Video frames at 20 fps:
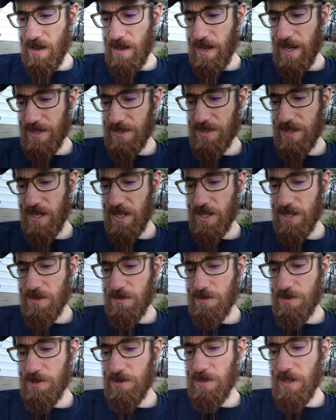"I say to
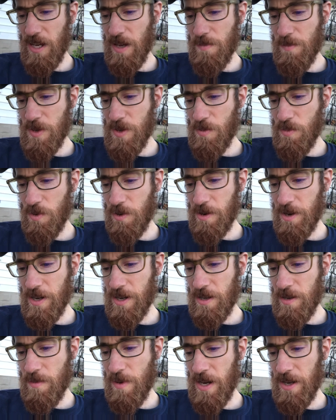you, do not be
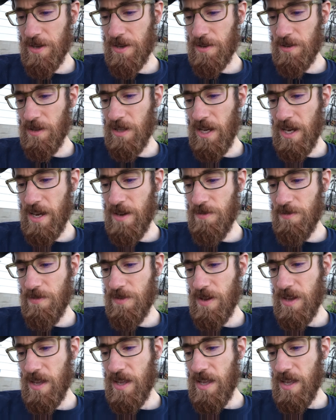worried about your
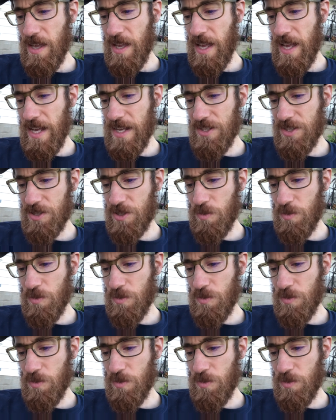life as